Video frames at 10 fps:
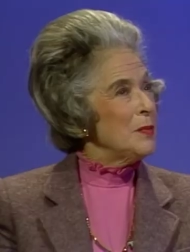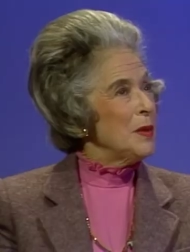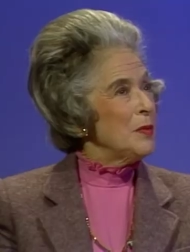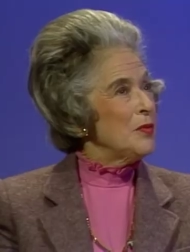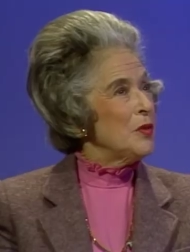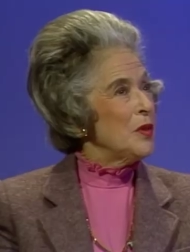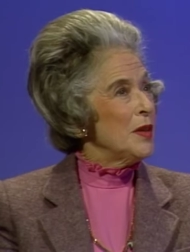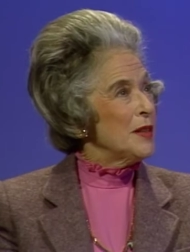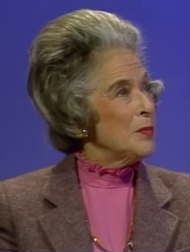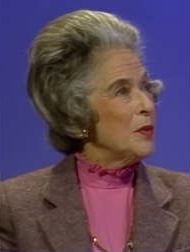people for
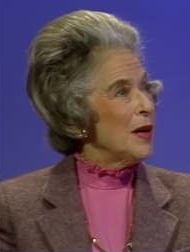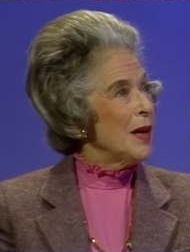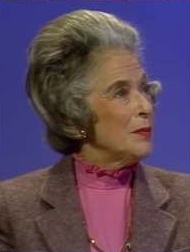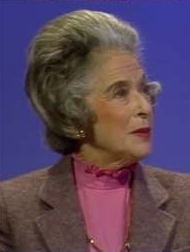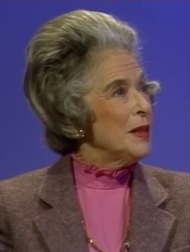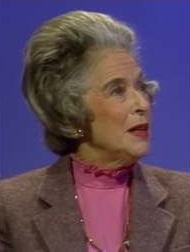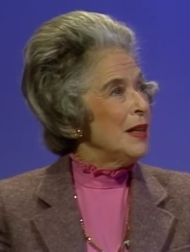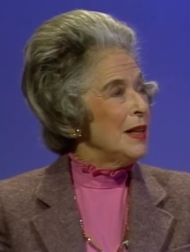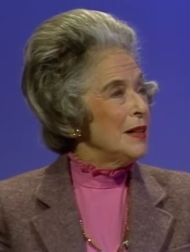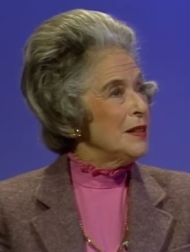is perhaps
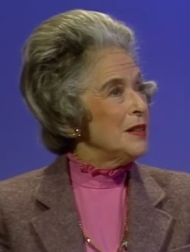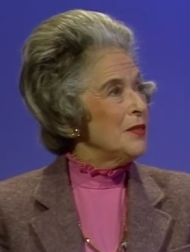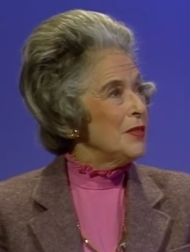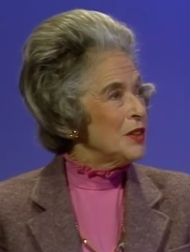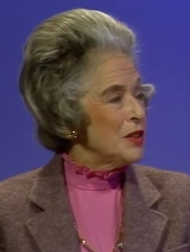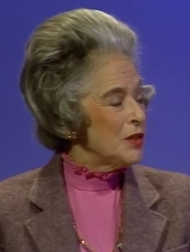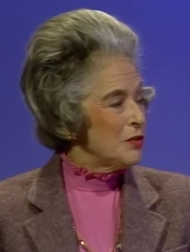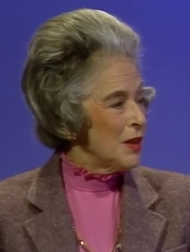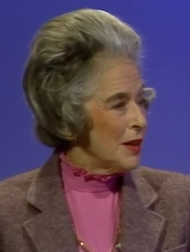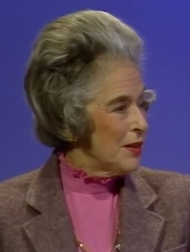insufficient
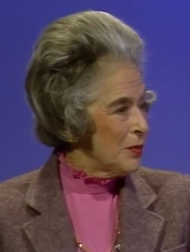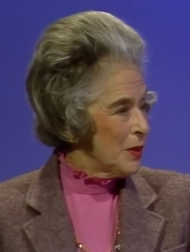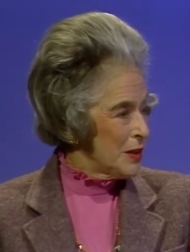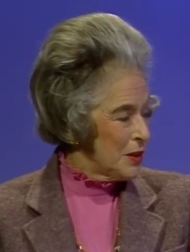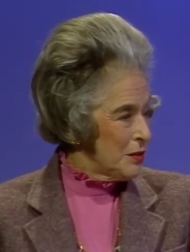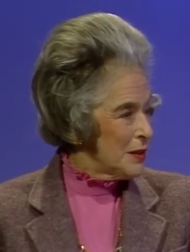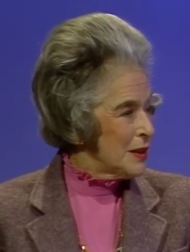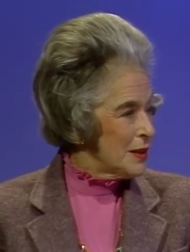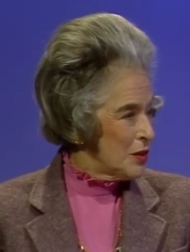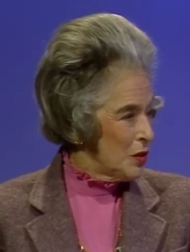strength of will to
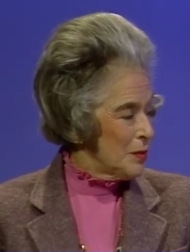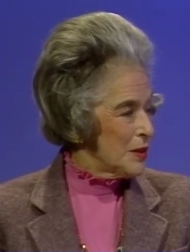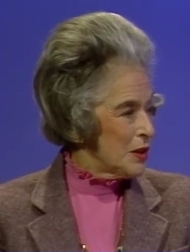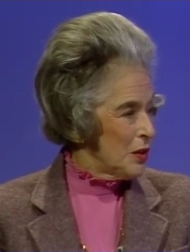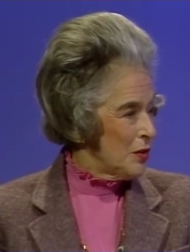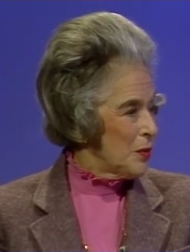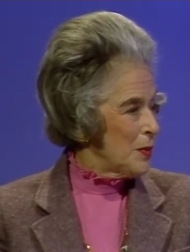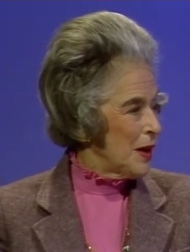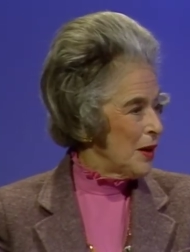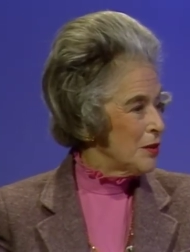resist almost
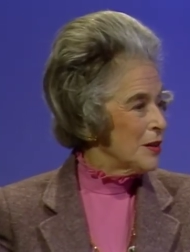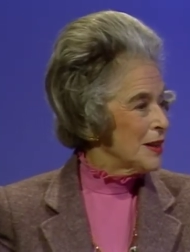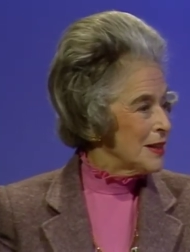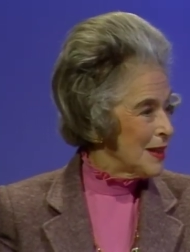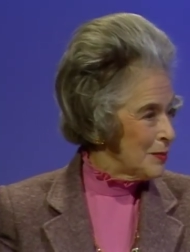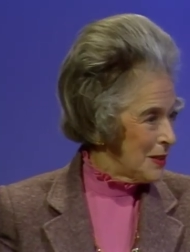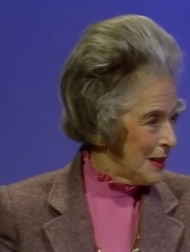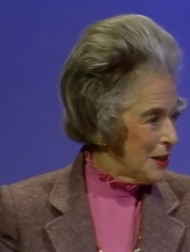overpowering right. temptation.